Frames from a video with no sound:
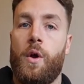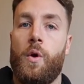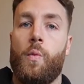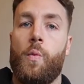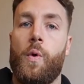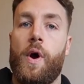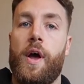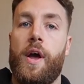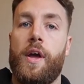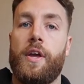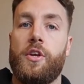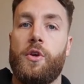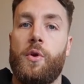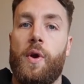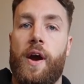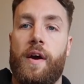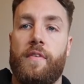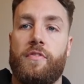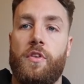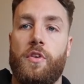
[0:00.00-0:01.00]
where you
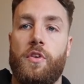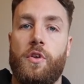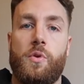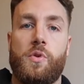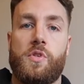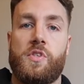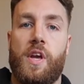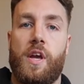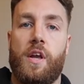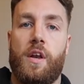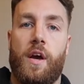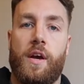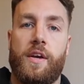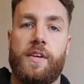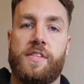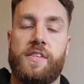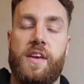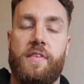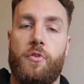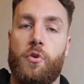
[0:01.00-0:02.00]
have to do, say, like a
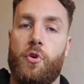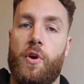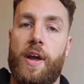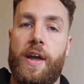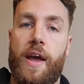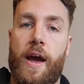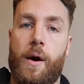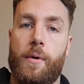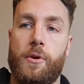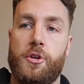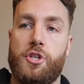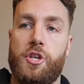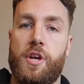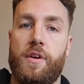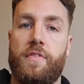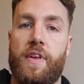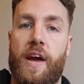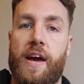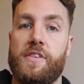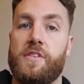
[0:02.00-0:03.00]
7 or 8 hour
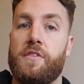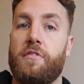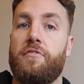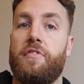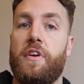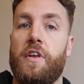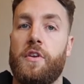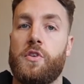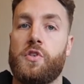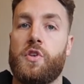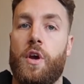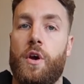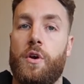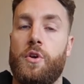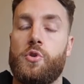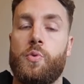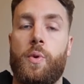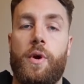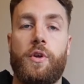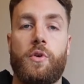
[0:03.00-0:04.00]
shift as a fitness
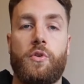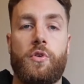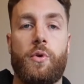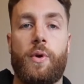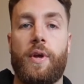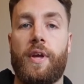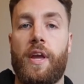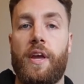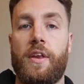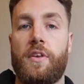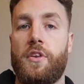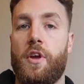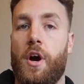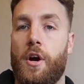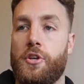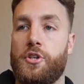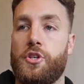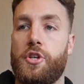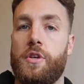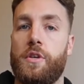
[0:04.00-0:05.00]
coach, where you're doing
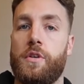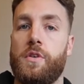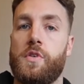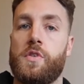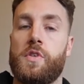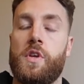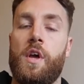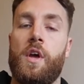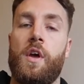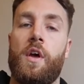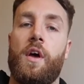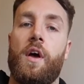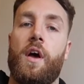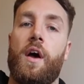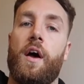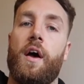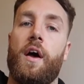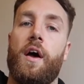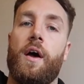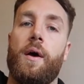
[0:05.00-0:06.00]
inductions,
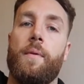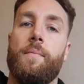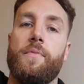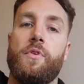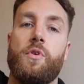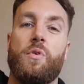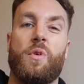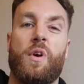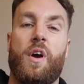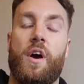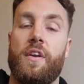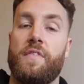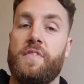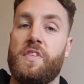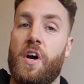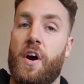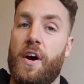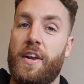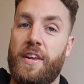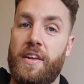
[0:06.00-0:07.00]
you're kind of
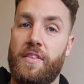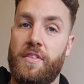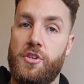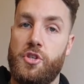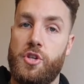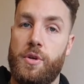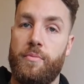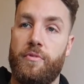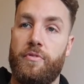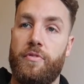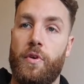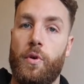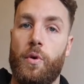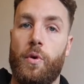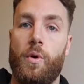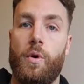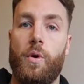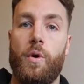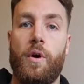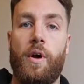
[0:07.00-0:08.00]
tidying the gym
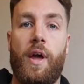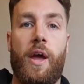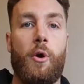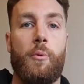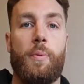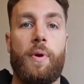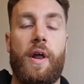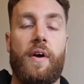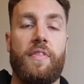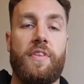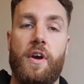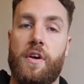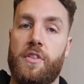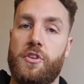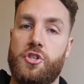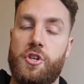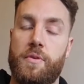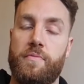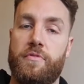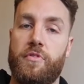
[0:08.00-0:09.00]
floor, helping out the other
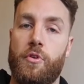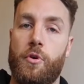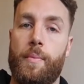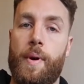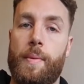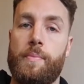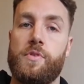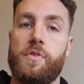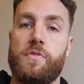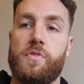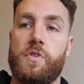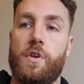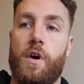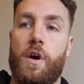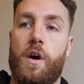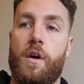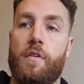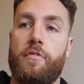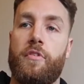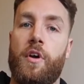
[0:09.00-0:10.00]
gym floor members of
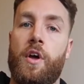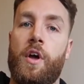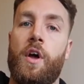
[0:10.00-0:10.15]
staff,